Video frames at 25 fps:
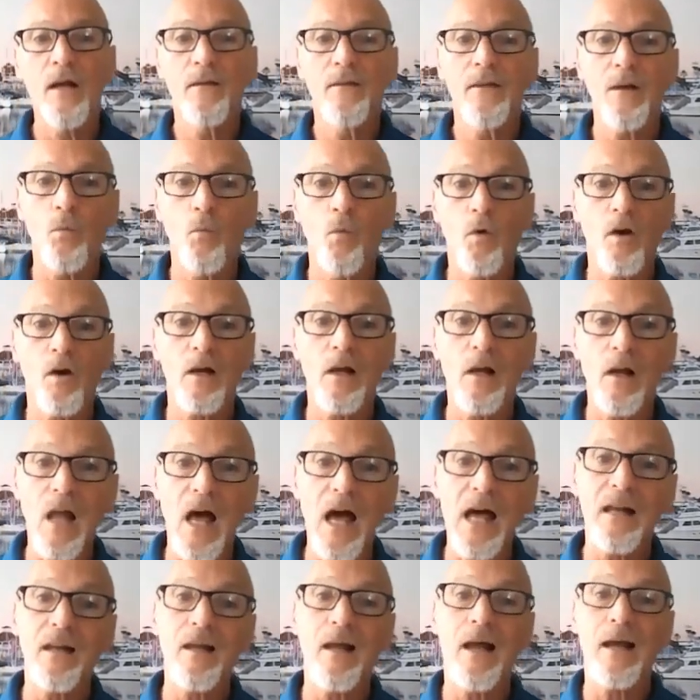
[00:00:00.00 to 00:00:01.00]
that work a
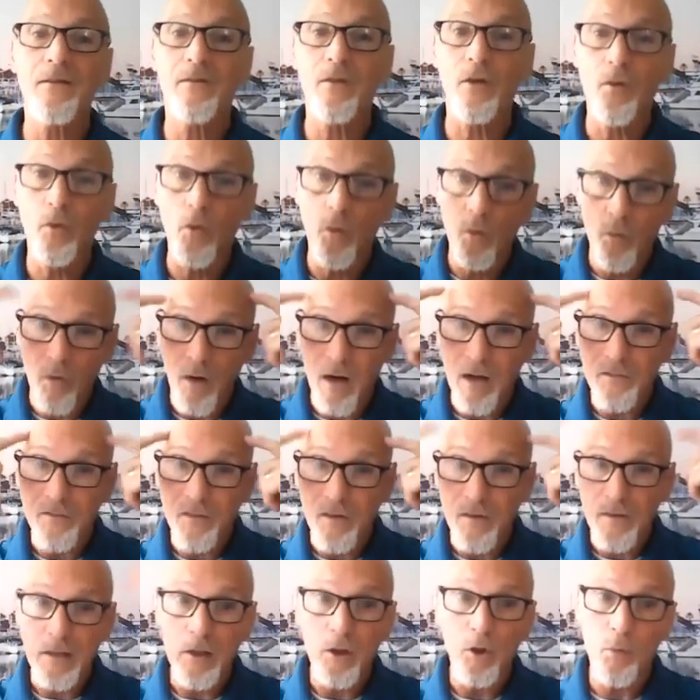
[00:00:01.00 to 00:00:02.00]
lot like the neurons
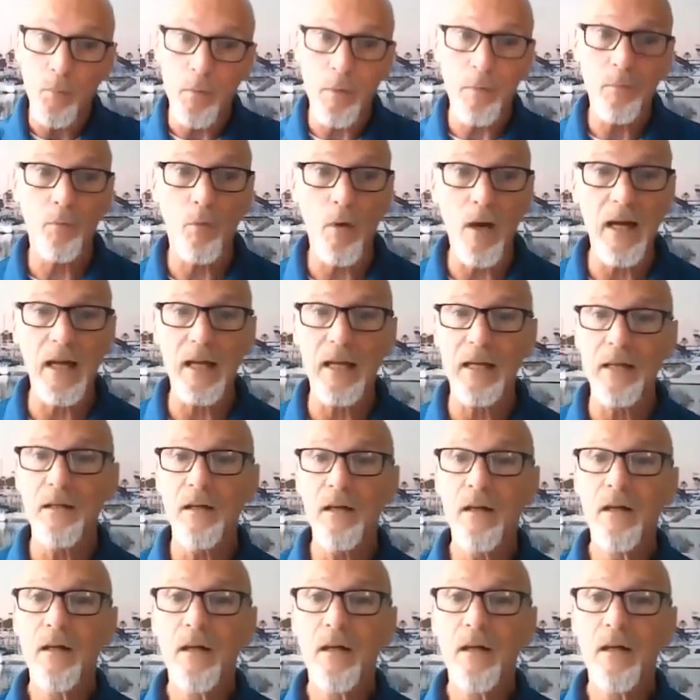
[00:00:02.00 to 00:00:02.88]
in the human brain.